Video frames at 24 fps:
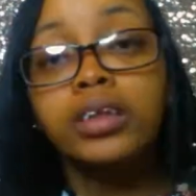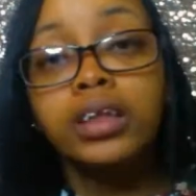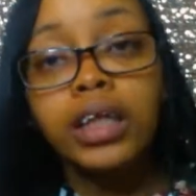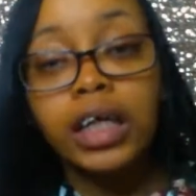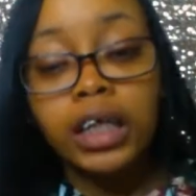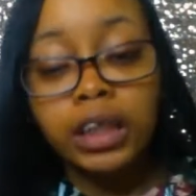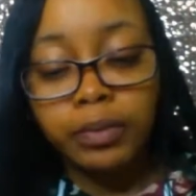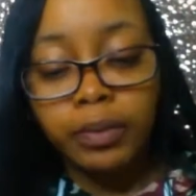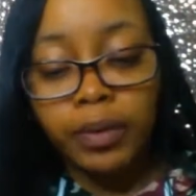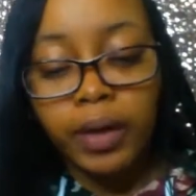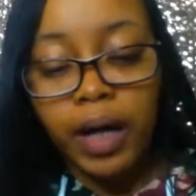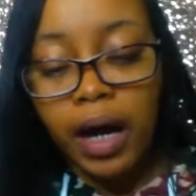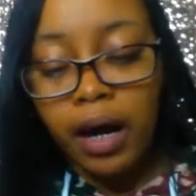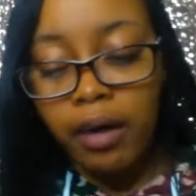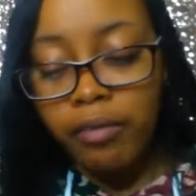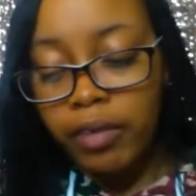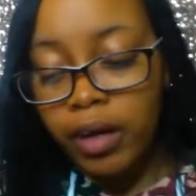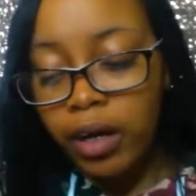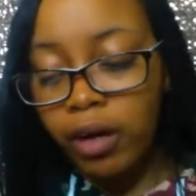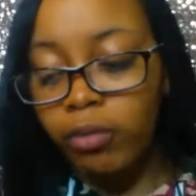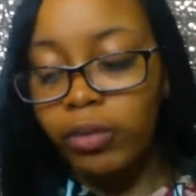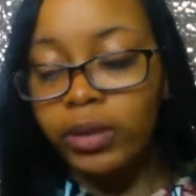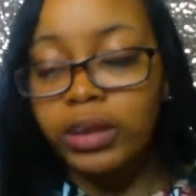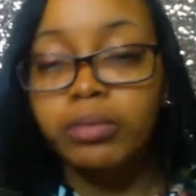The next book I
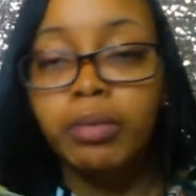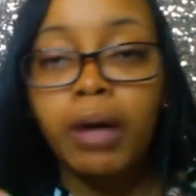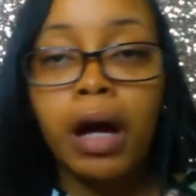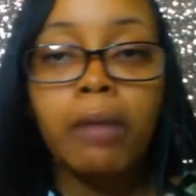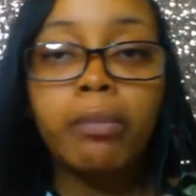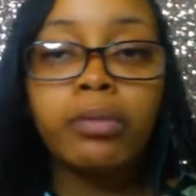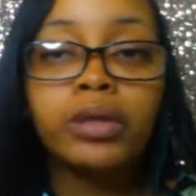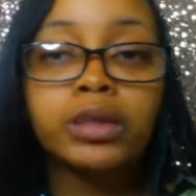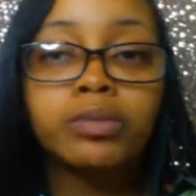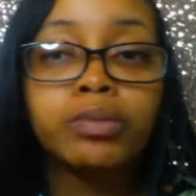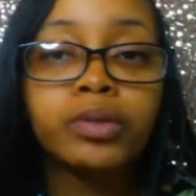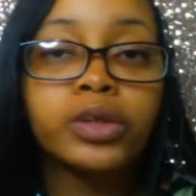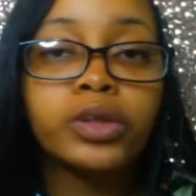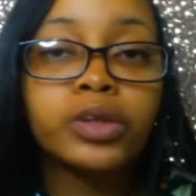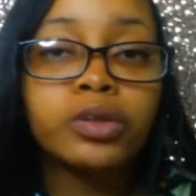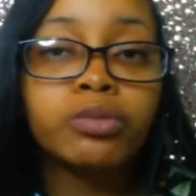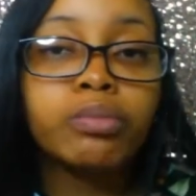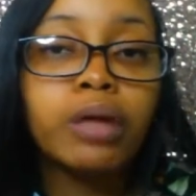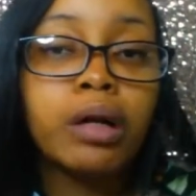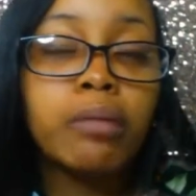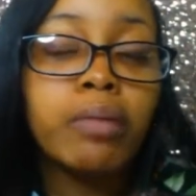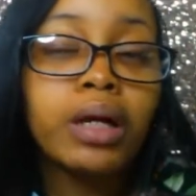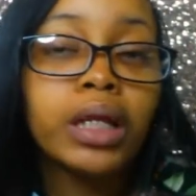read was The Piper's Pursuit by